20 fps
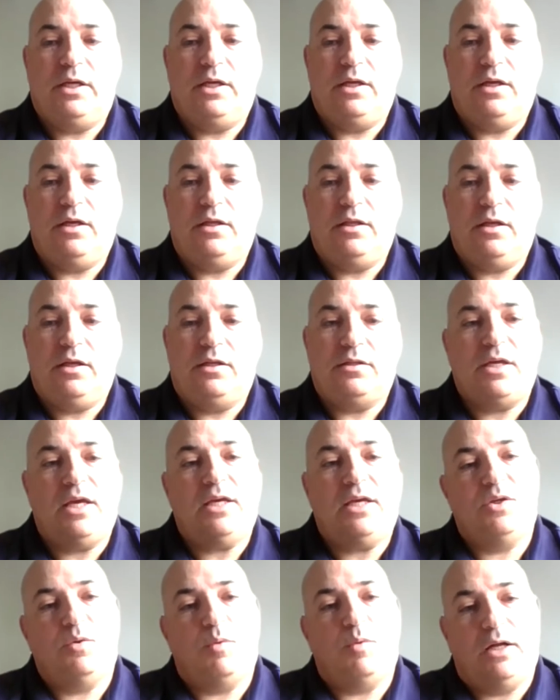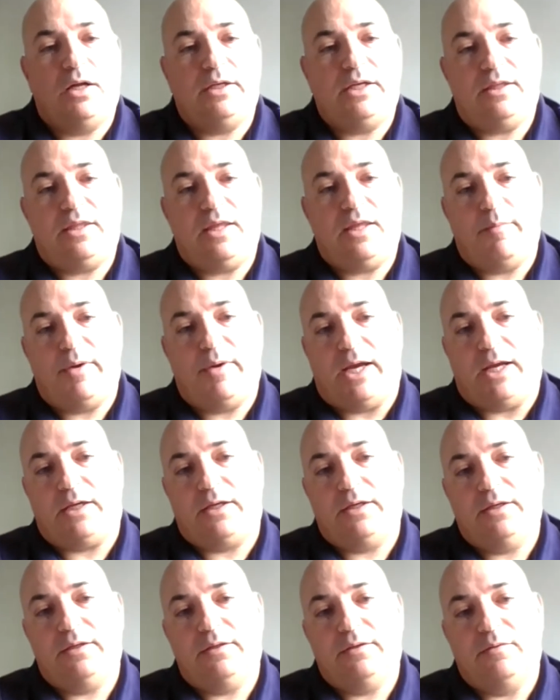it takes a while to get that back,
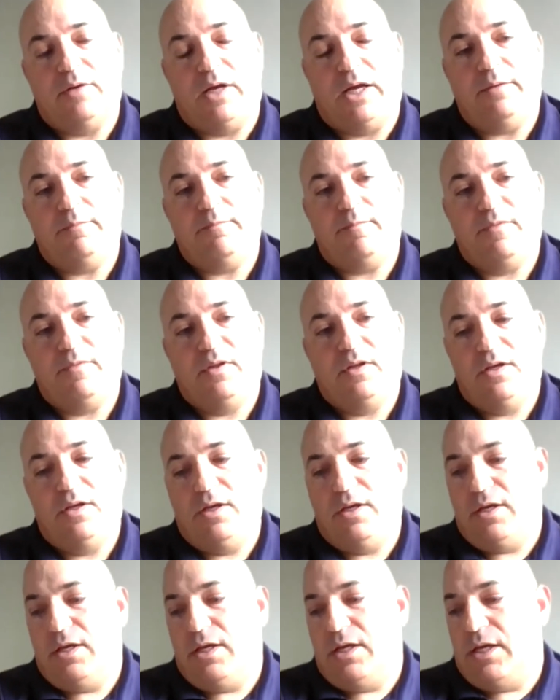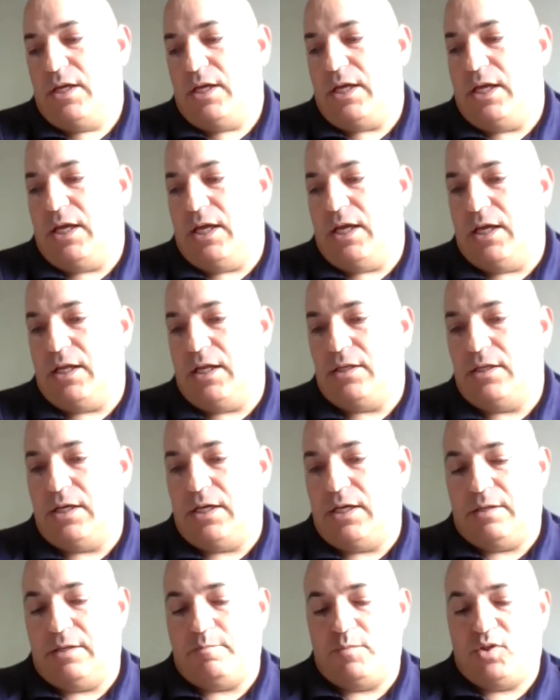right?
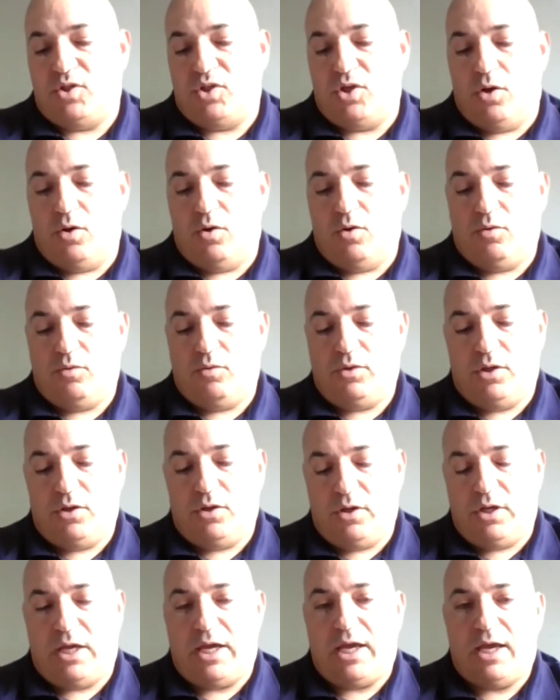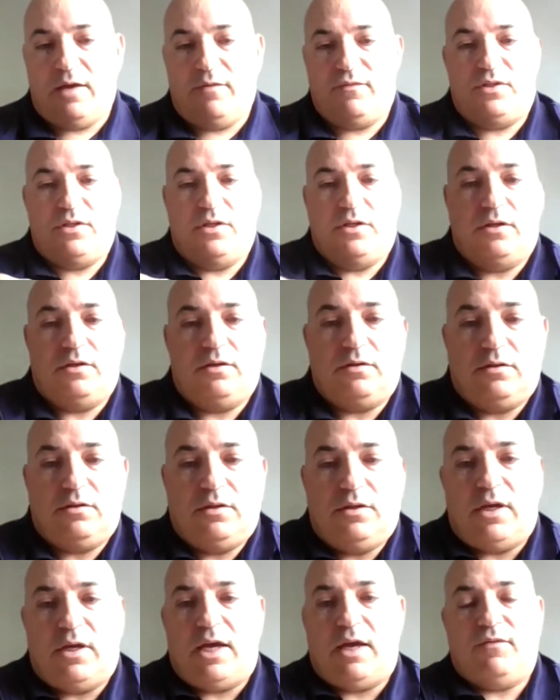And so, you know, you have to
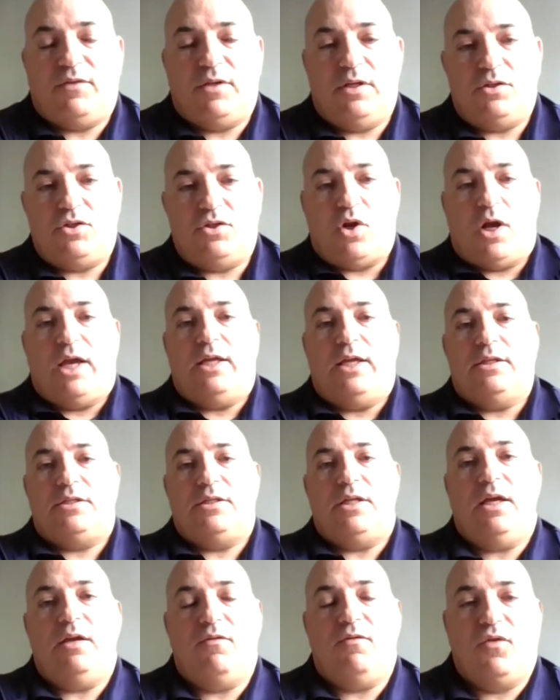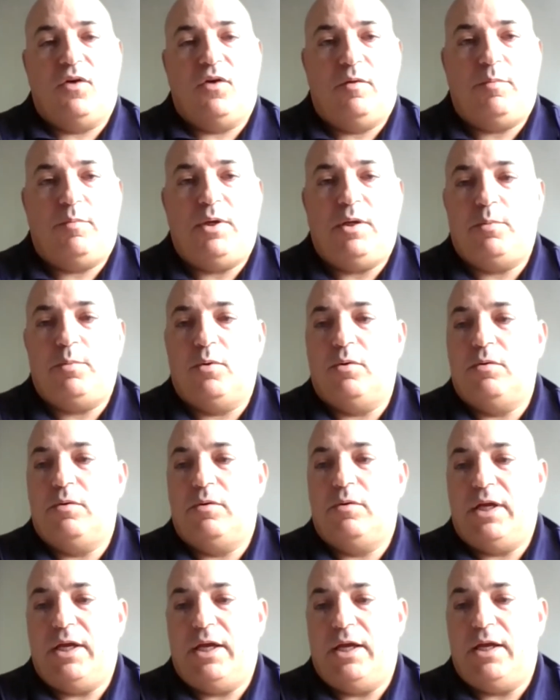try and stay in front of
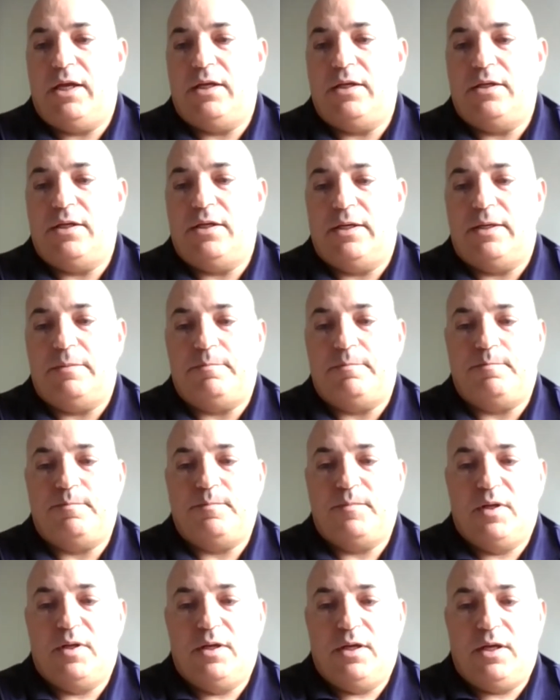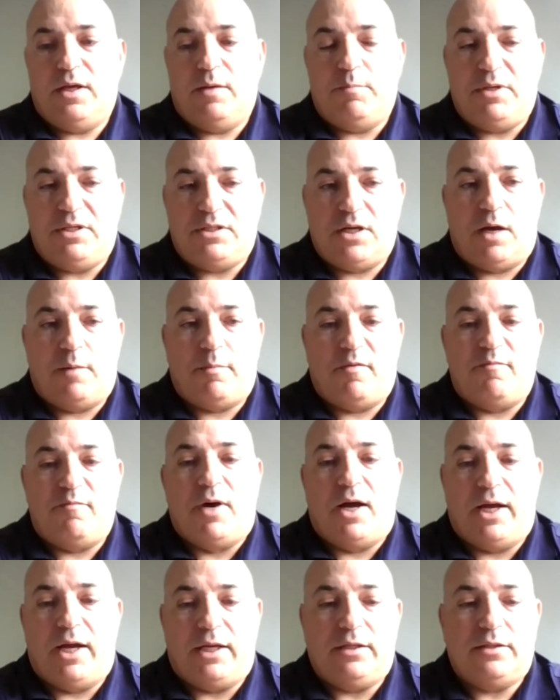people and be top of
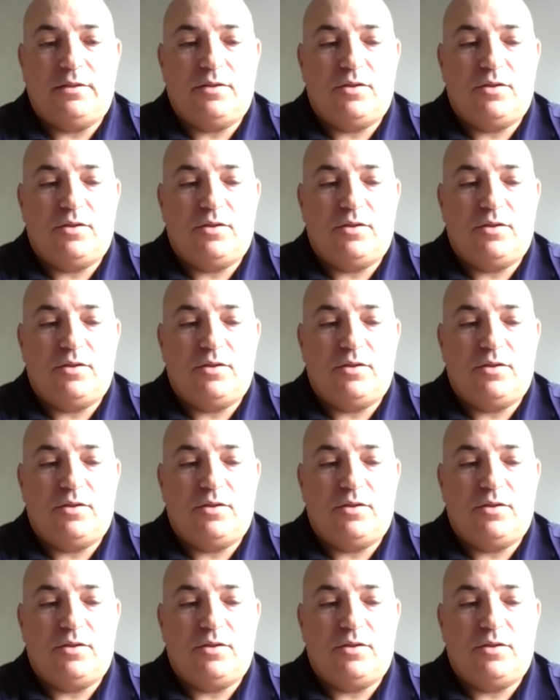mind.